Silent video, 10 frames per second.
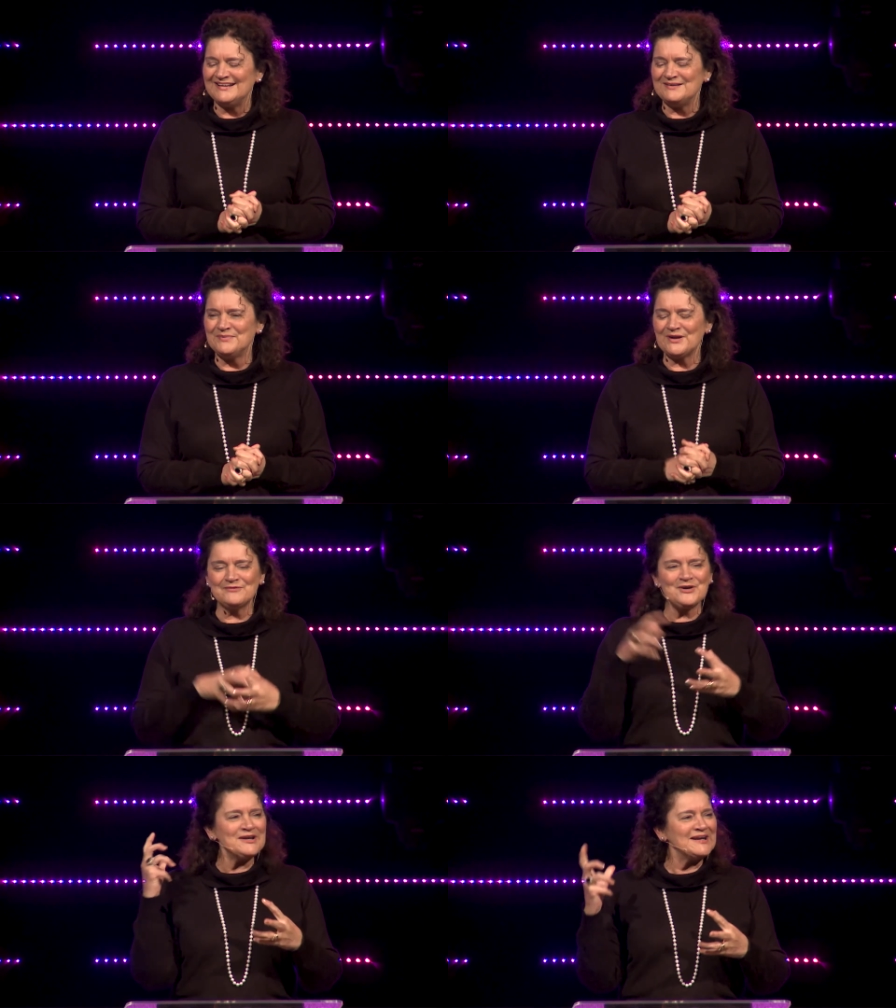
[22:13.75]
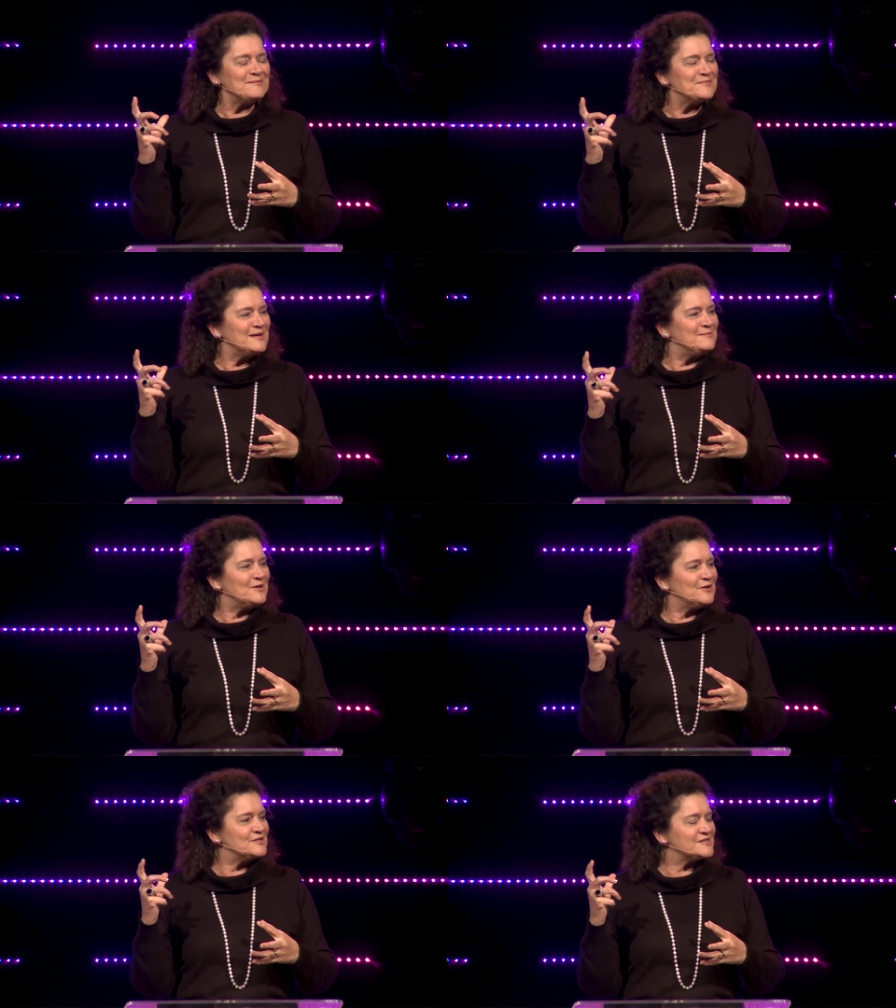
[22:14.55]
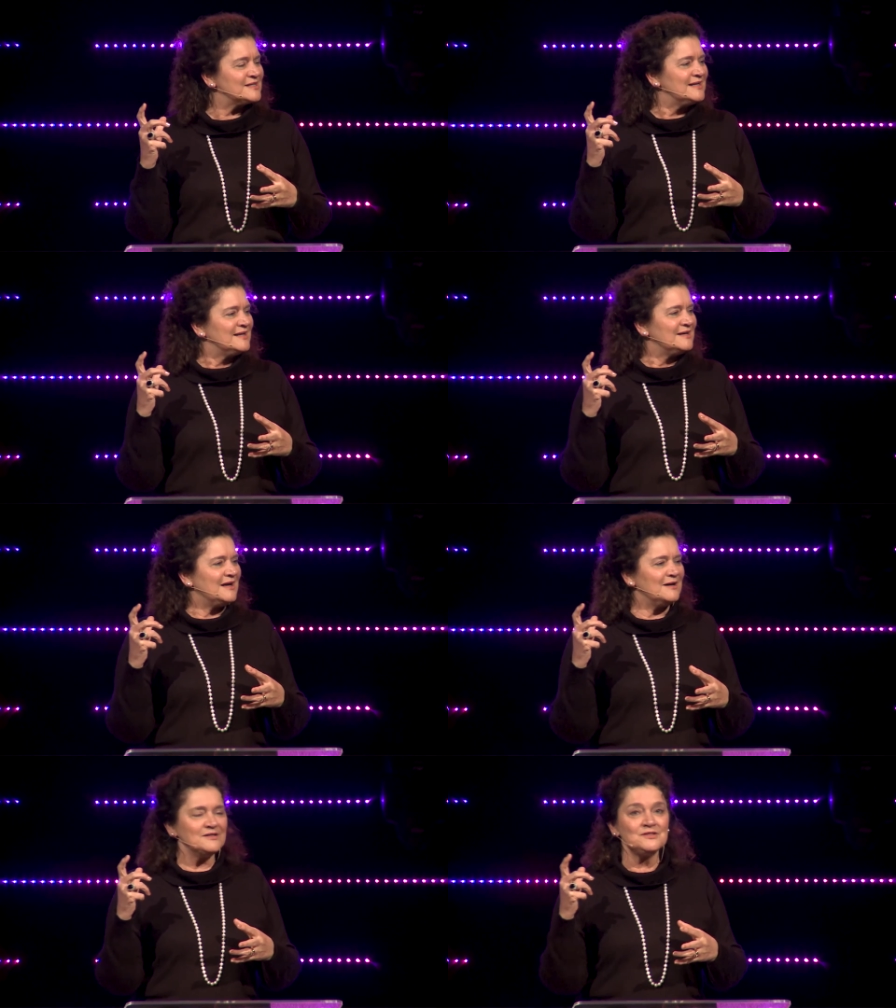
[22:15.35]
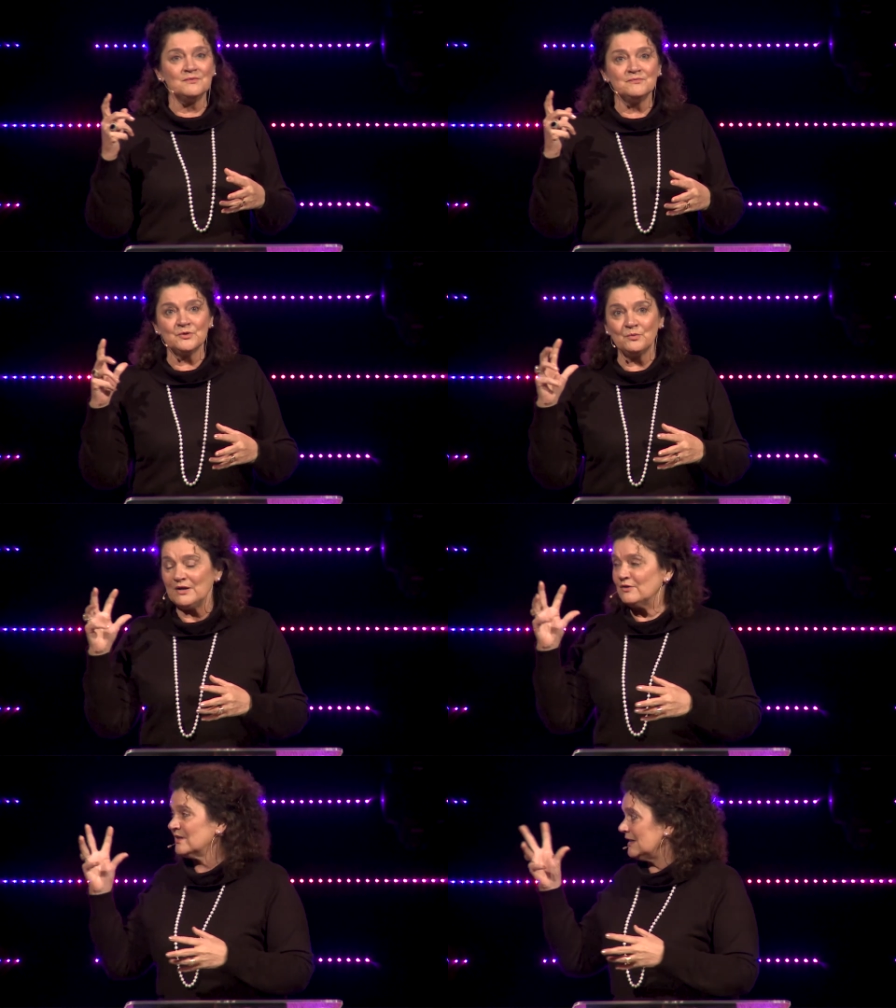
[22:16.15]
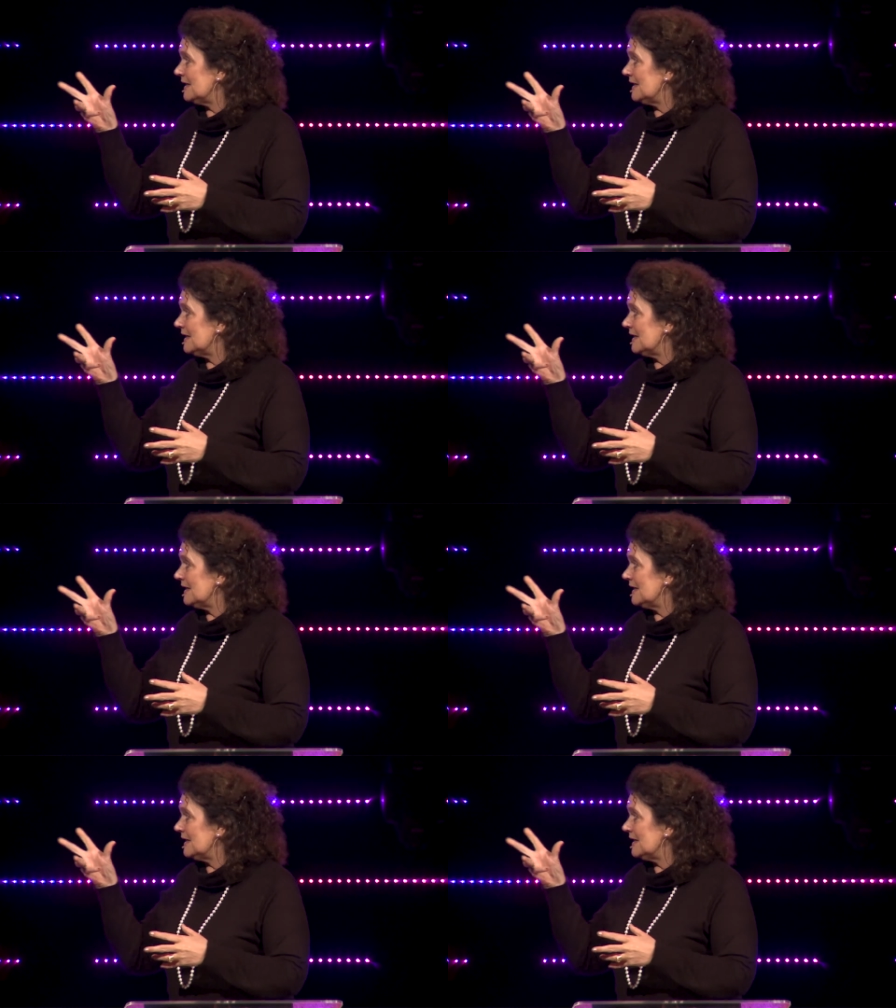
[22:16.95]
But I've got it up there because The one on the